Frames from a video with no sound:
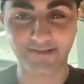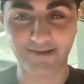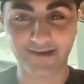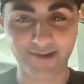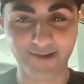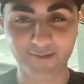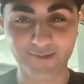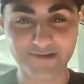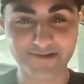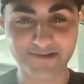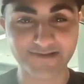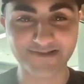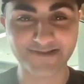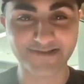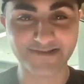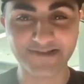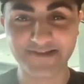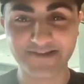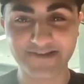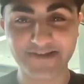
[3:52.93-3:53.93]
Like,
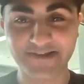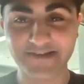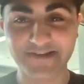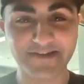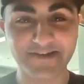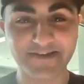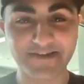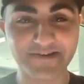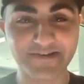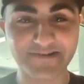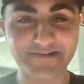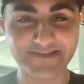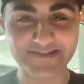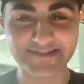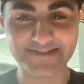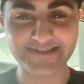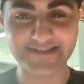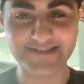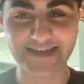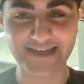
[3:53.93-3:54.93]

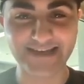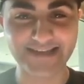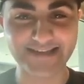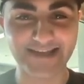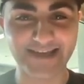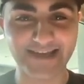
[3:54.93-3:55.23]
insane.